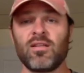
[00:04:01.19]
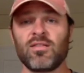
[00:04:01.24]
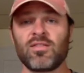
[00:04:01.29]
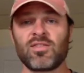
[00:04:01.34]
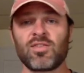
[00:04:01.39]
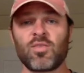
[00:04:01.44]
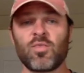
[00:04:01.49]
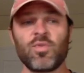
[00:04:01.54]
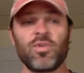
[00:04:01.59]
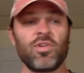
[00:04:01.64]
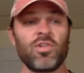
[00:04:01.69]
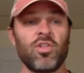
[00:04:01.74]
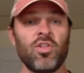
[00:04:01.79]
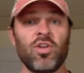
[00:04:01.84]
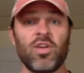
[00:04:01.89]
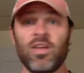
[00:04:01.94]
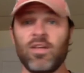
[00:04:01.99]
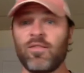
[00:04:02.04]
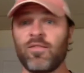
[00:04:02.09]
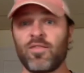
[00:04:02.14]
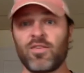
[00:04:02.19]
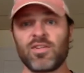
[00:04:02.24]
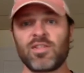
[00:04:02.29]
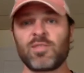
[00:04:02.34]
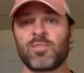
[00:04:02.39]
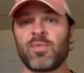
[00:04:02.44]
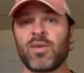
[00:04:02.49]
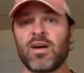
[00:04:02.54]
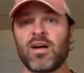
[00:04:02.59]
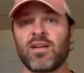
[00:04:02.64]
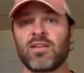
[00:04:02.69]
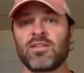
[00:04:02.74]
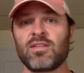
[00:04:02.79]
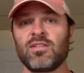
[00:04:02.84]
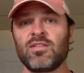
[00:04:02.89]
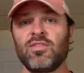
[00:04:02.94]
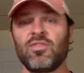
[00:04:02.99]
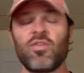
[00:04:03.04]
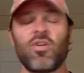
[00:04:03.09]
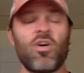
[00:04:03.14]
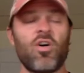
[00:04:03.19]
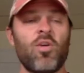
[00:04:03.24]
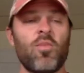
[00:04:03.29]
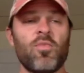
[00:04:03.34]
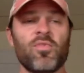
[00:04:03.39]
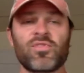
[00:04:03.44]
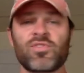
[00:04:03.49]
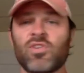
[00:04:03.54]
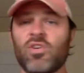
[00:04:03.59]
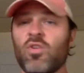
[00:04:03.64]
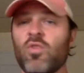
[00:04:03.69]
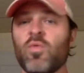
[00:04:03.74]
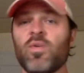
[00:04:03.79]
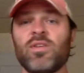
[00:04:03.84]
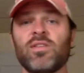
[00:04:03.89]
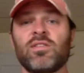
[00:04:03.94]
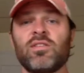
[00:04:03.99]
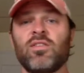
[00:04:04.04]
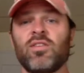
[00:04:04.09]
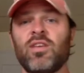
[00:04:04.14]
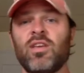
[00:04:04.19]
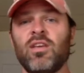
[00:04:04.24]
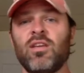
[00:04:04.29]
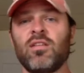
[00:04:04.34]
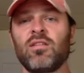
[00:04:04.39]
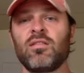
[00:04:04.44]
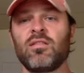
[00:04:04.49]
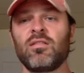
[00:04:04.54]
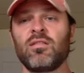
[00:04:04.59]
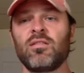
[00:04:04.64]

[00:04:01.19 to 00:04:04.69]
So when you're looking for a spot, you're almost always looking